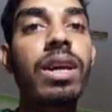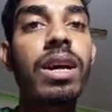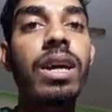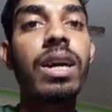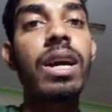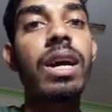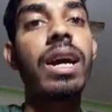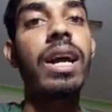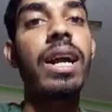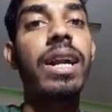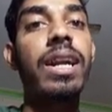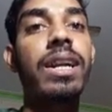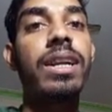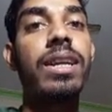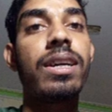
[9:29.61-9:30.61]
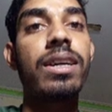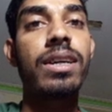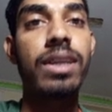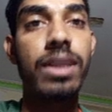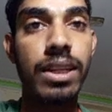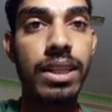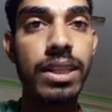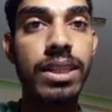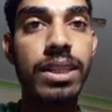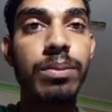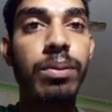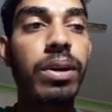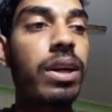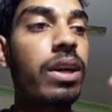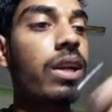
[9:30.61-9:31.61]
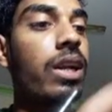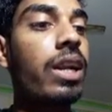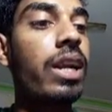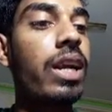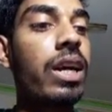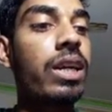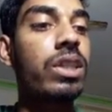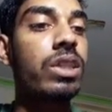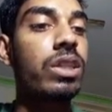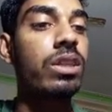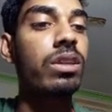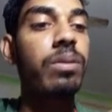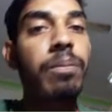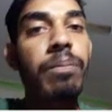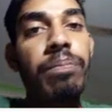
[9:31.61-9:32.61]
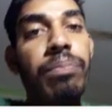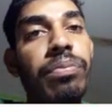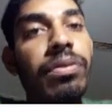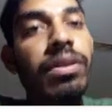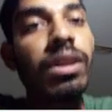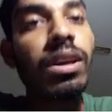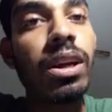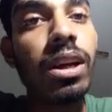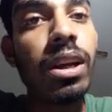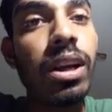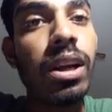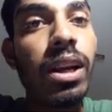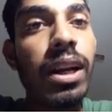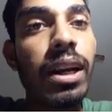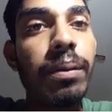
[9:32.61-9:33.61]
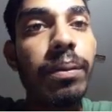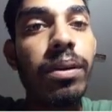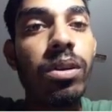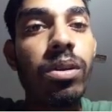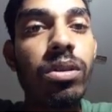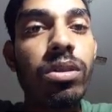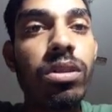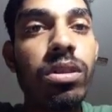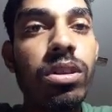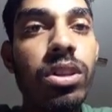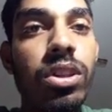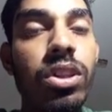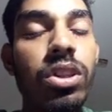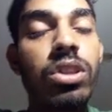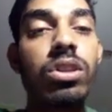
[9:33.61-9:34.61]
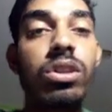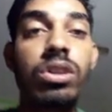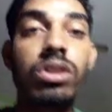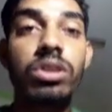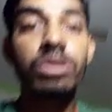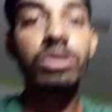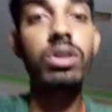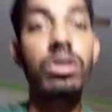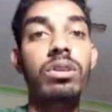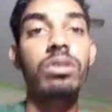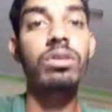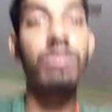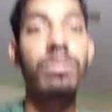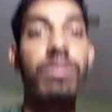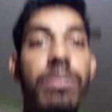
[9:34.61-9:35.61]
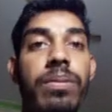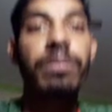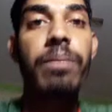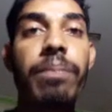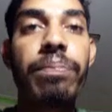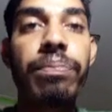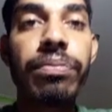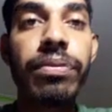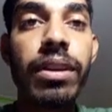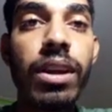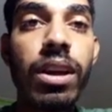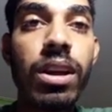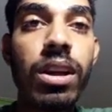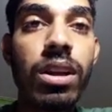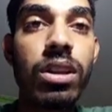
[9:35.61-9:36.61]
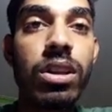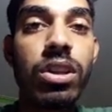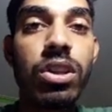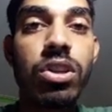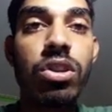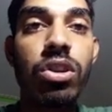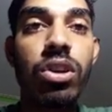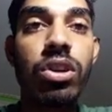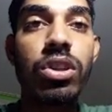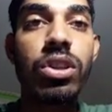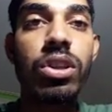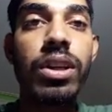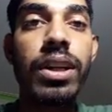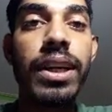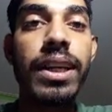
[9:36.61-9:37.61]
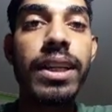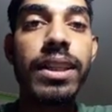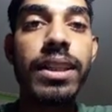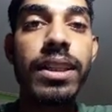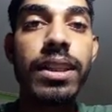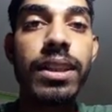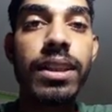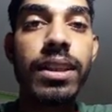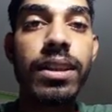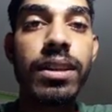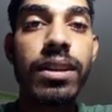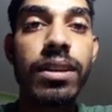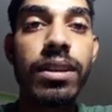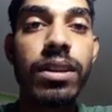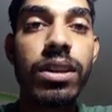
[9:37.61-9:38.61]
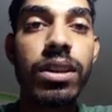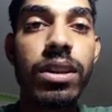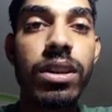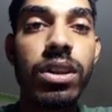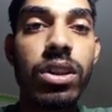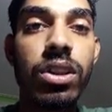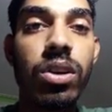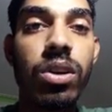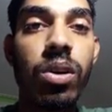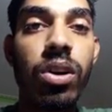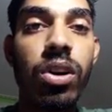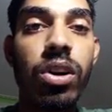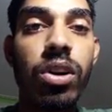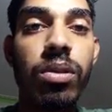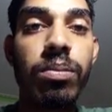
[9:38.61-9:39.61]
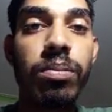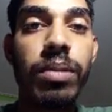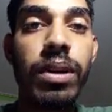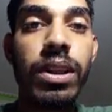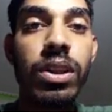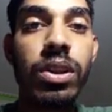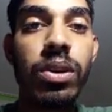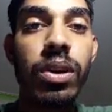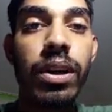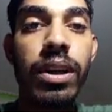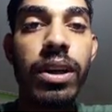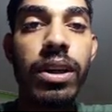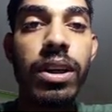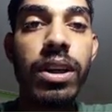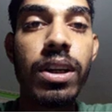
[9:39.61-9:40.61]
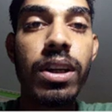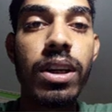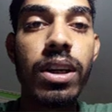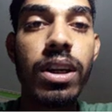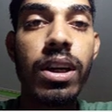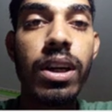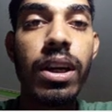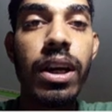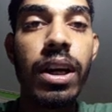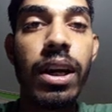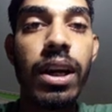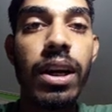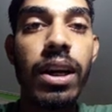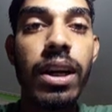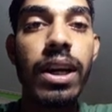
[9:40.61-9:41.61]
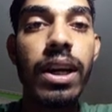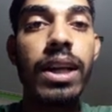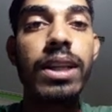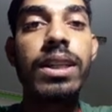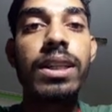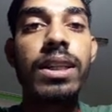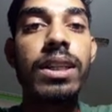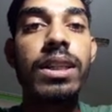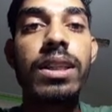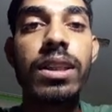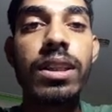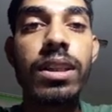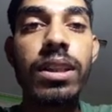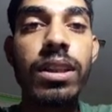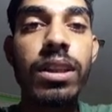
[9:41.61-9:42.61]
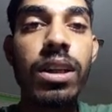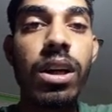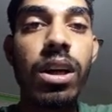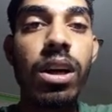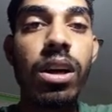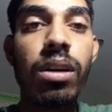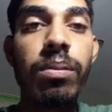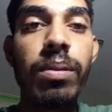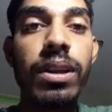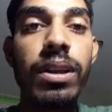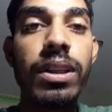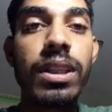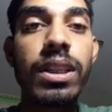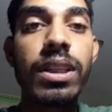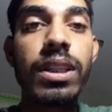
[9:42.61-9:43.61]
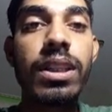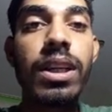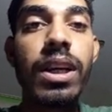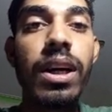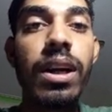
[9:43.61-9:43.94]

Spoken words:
And in this particular reaction, let me draw the structure. The structure is sodium benzoate. Here, as it is, benzene is there.